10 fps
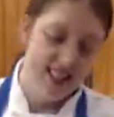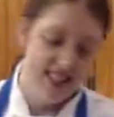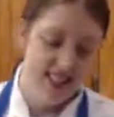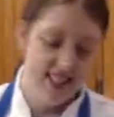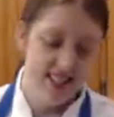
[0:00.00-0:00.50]

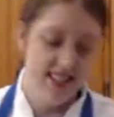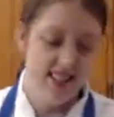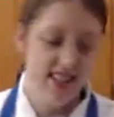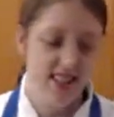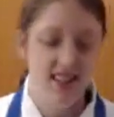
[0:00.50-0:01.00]
we had
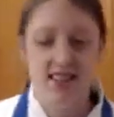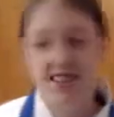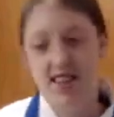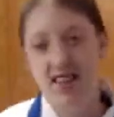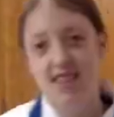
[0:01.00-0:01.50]
it.
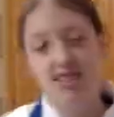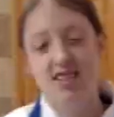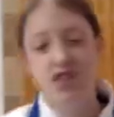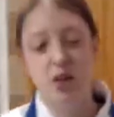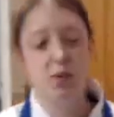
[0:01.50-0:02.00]
Yeah, and,
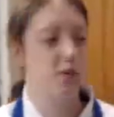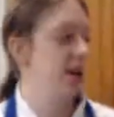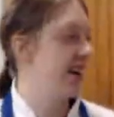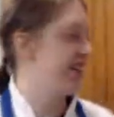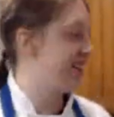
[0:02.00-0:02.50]
it's cheap and we
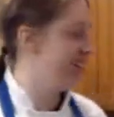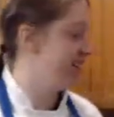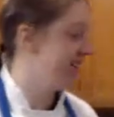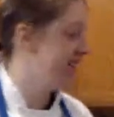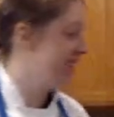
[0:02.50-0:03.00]
had
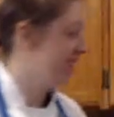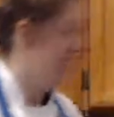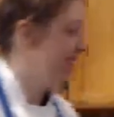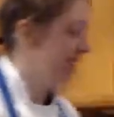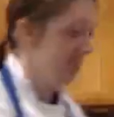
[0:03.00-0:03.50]

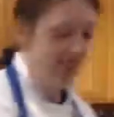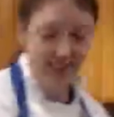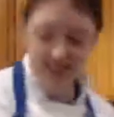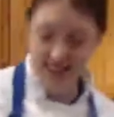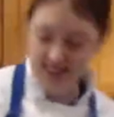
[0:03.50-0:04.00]
it.